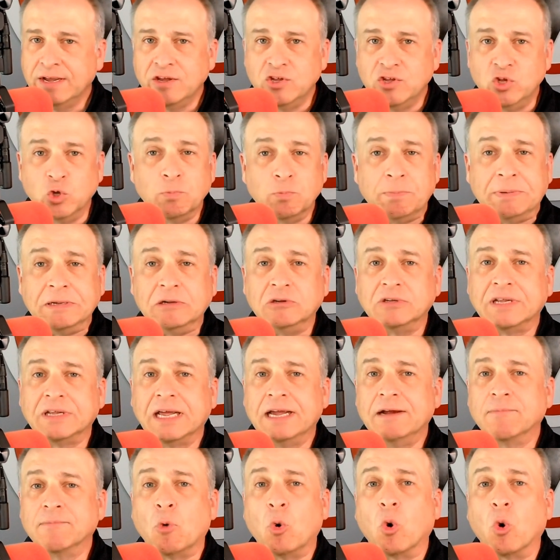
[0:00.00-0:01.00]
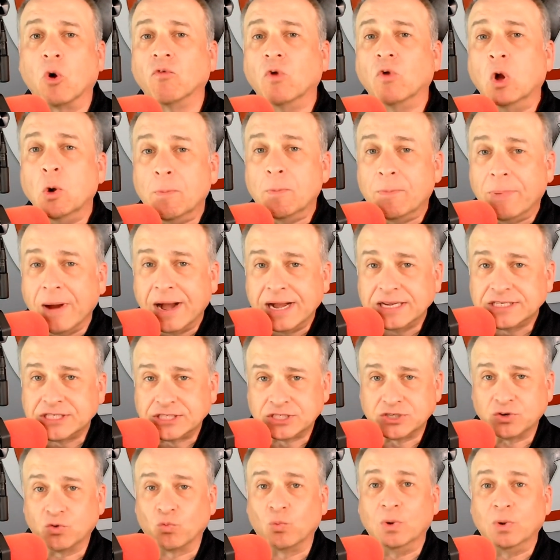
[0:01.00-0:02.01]
You build a more
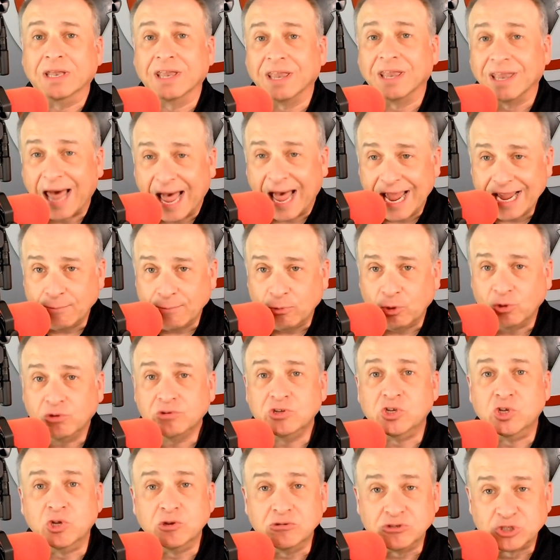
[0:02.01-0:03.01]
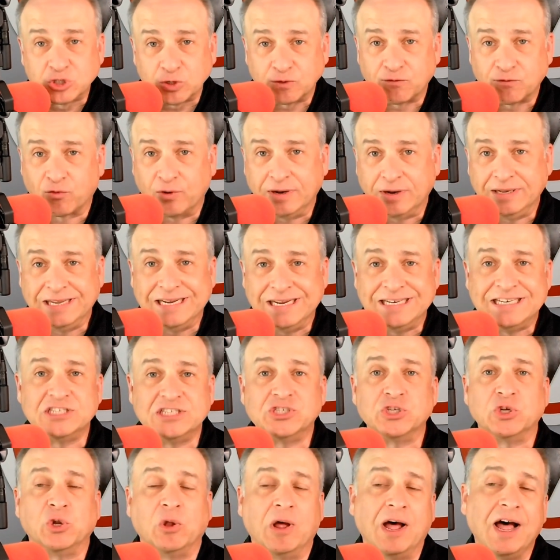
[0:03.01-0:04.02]
robust, reliable, user-friendly
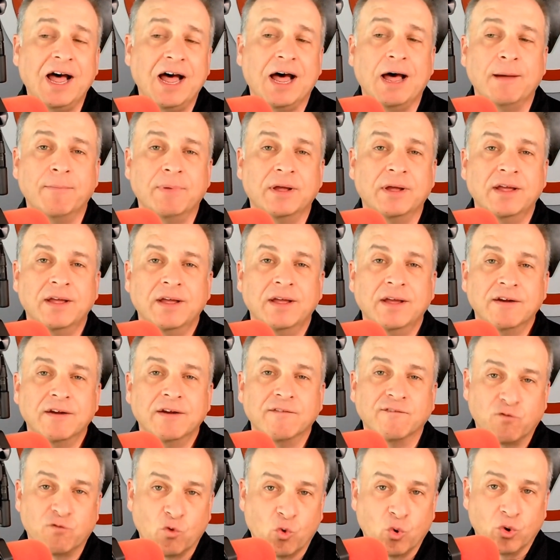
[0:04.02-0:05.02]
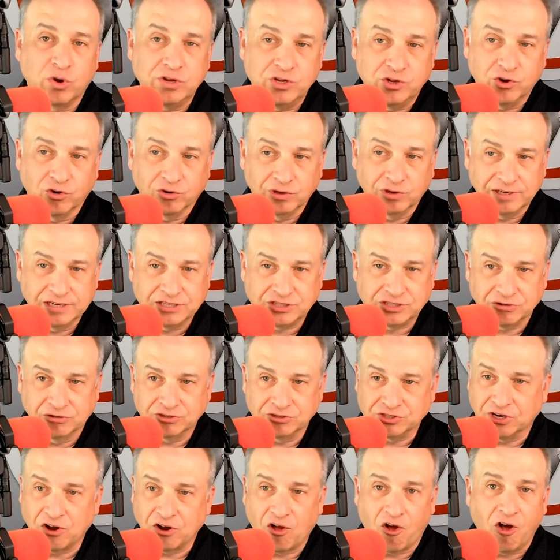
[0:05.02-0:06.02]
digital hub for your
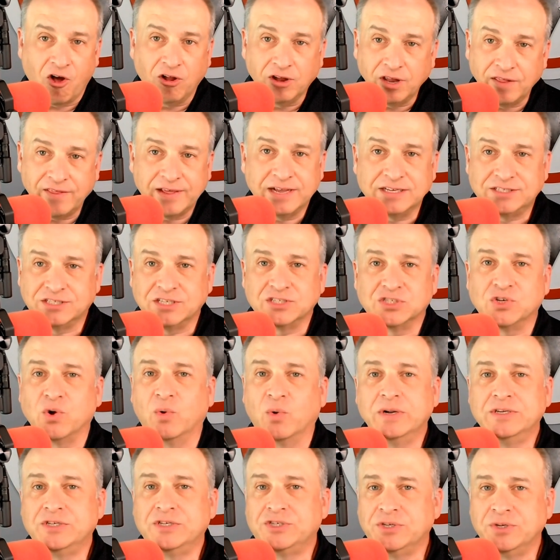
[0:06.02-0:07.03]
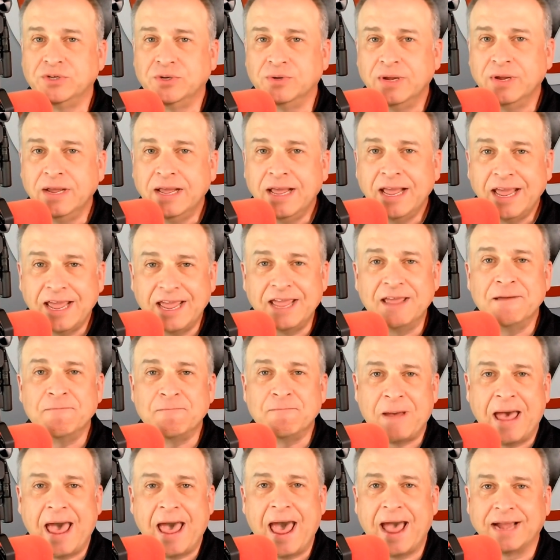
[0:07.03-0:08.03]
listeners. And all of this is going to
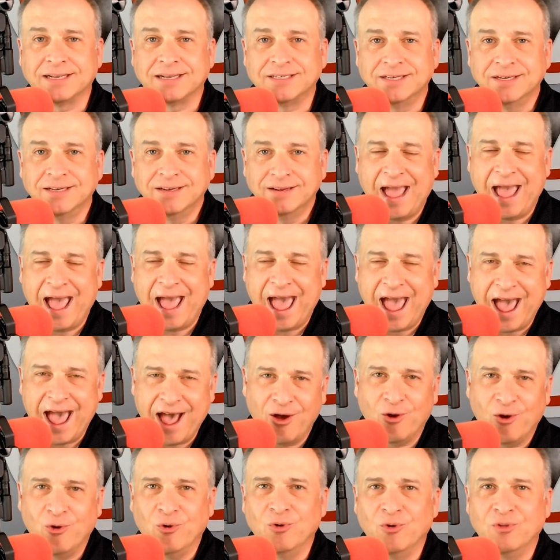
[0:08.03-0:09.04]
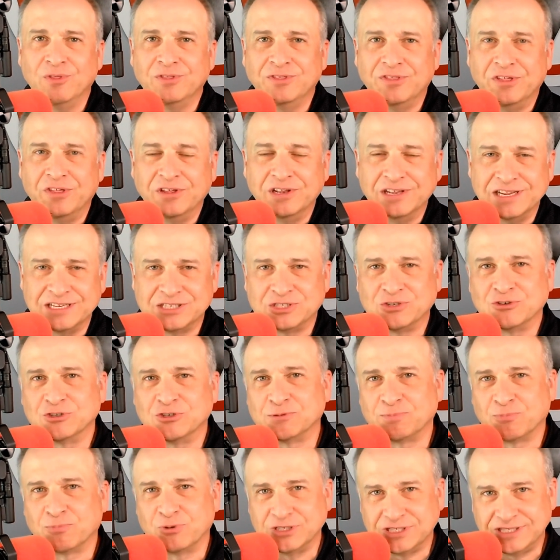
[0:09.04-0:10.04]
impact how the listeners
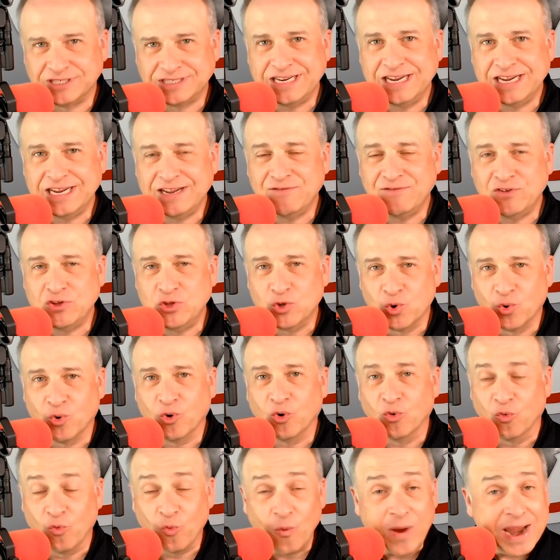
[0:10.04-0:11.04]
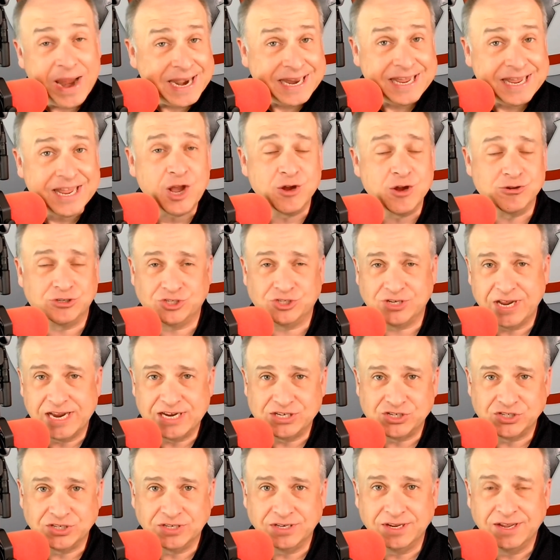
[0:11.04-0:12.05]
perceive your radio
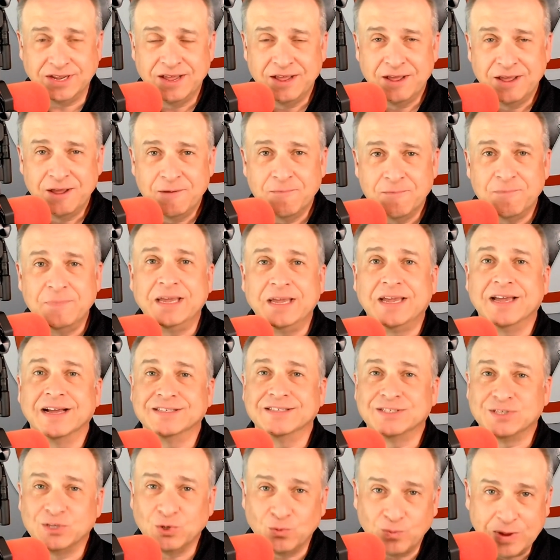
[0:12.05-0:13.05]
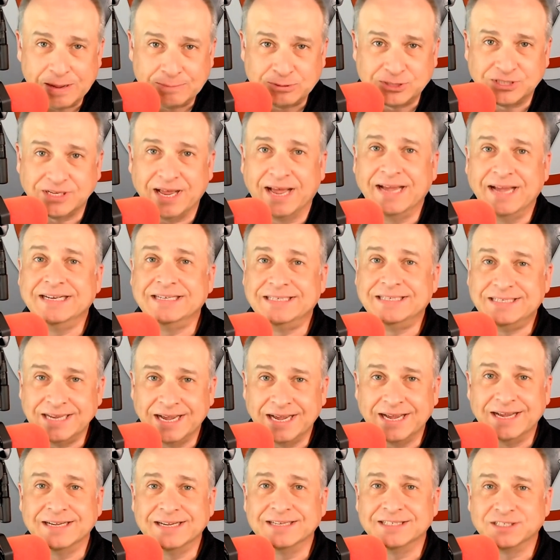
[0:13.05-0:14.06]
station, because the website
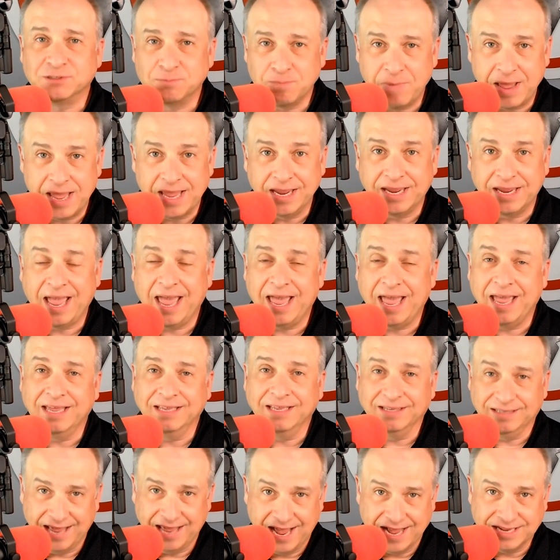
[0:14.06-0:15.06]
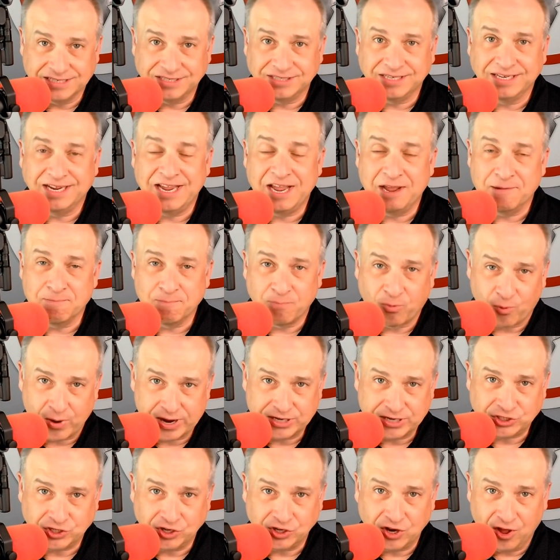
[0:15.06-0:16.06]
does make a lasting
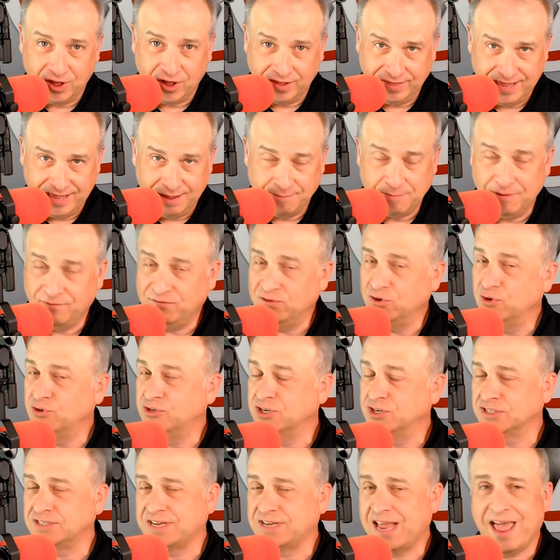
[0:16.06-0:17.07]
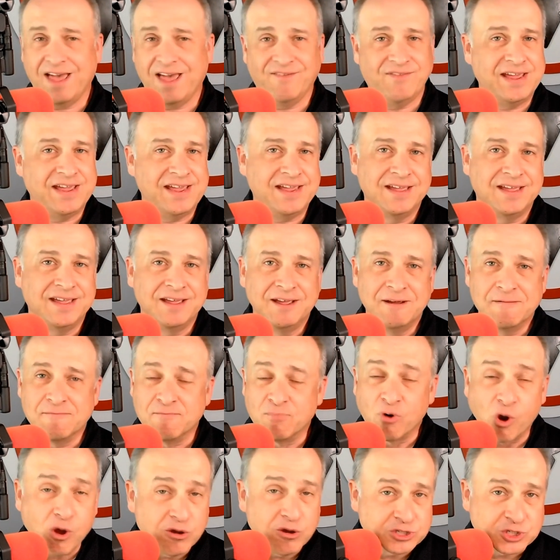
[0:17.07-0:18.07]
impression on them. If you just have a
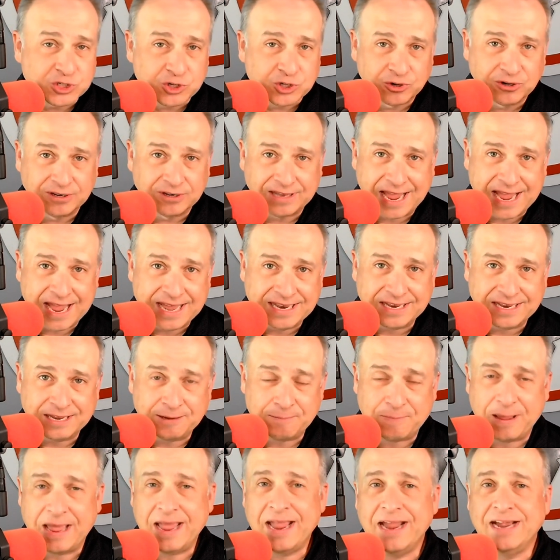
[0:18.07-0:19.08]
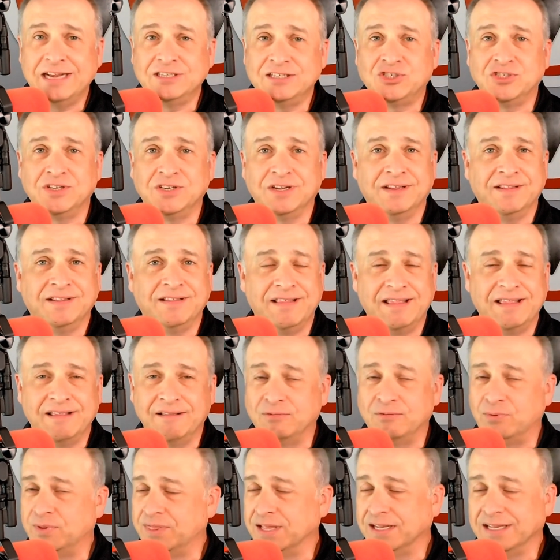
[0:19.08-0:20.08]
brochure landing page and
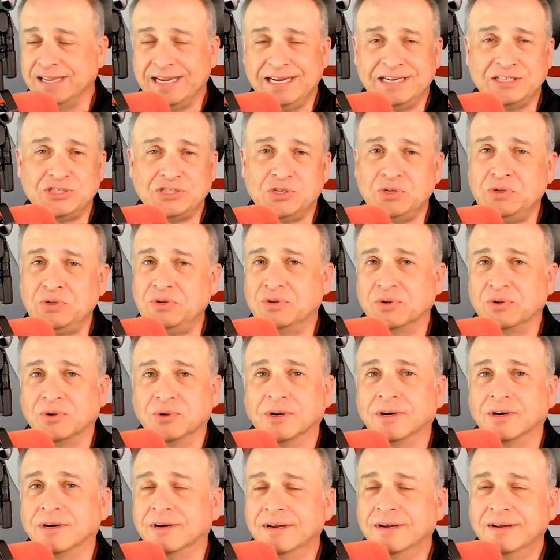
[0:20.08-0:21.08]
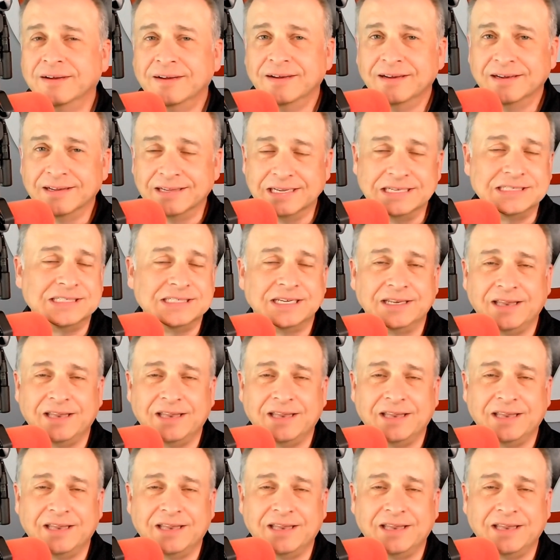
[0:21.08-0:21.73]
with a link to your listen